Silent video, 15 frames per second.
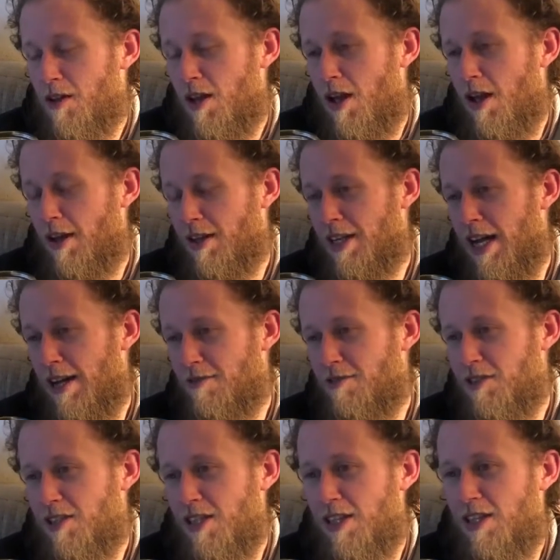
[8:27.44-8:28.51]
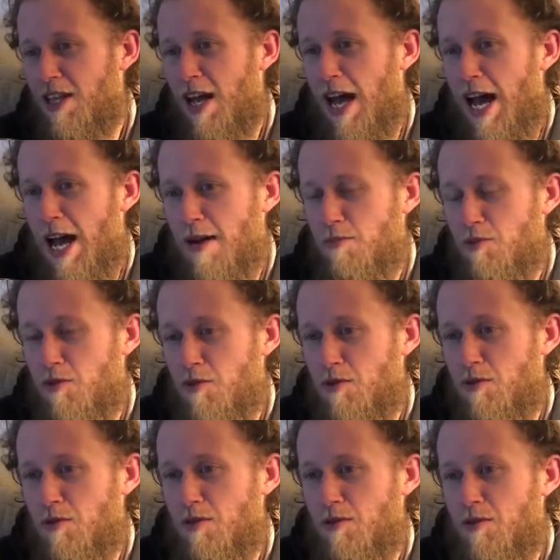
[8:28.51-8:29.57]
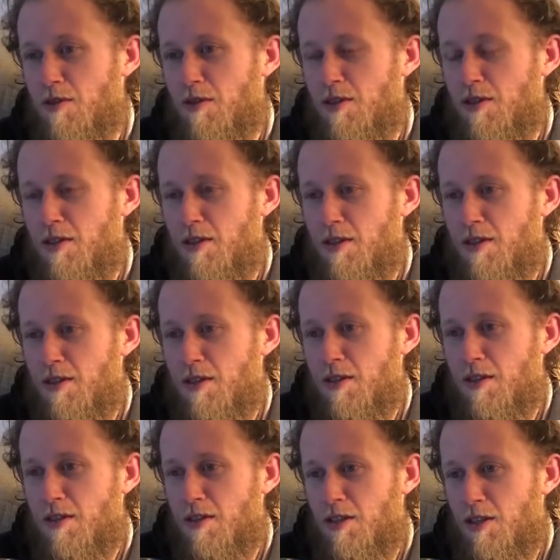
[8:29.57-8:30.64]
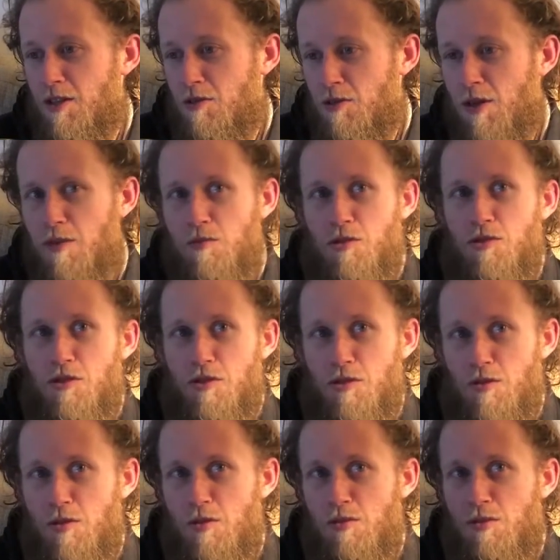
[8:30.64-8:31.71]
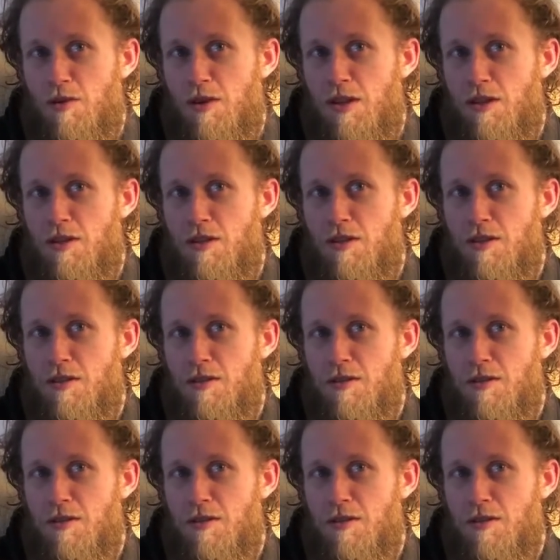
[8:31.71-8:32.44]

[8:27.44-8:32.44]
I'd have to say the apple cucumber. cucumber juice was pretty good.